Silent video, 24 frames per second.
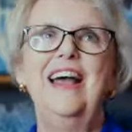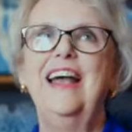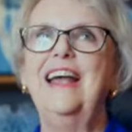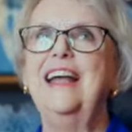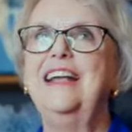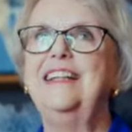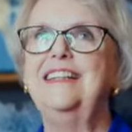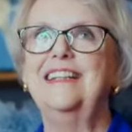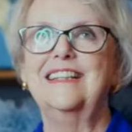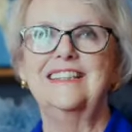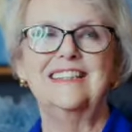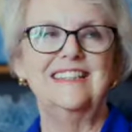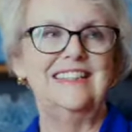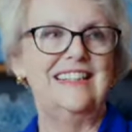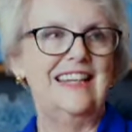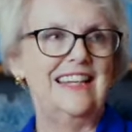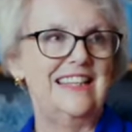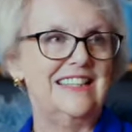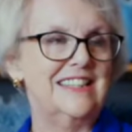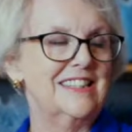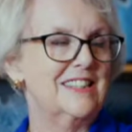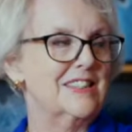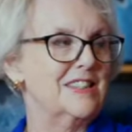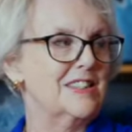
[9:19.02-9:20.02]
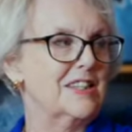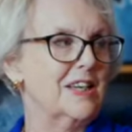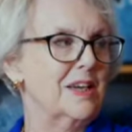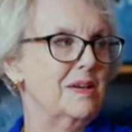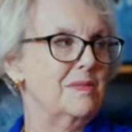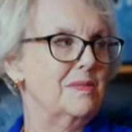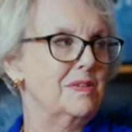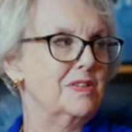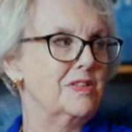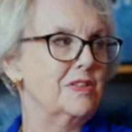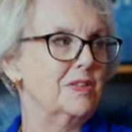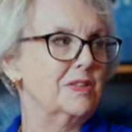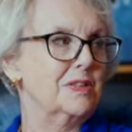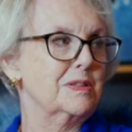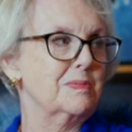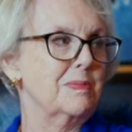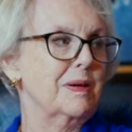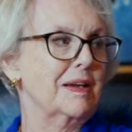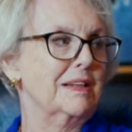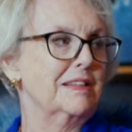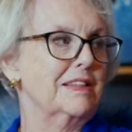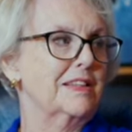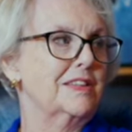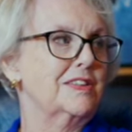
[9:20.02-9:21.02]
it doesn't taste the same as you
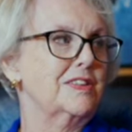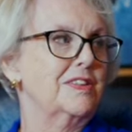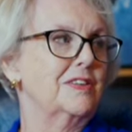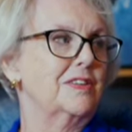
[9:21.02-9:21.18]
expect it to.